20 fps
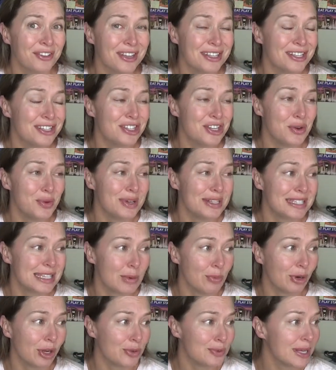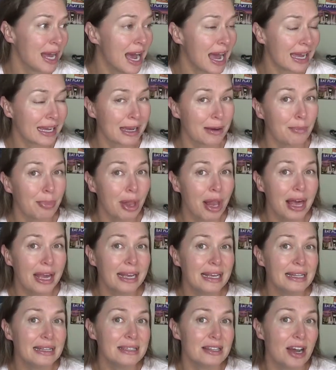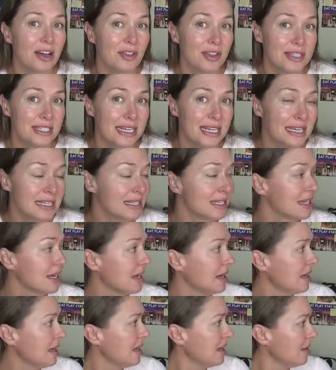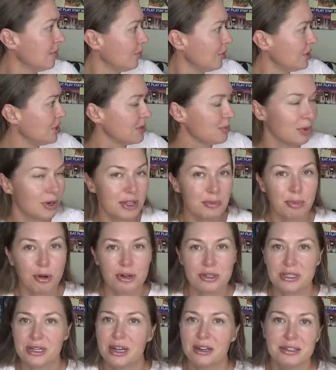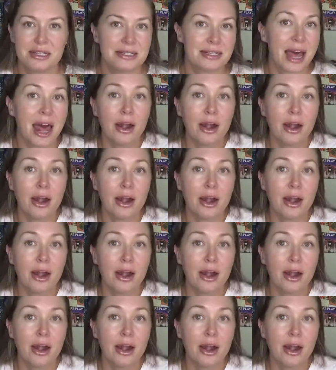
thing to do as someone who's high compliance on the DISC which is one of the personality tests.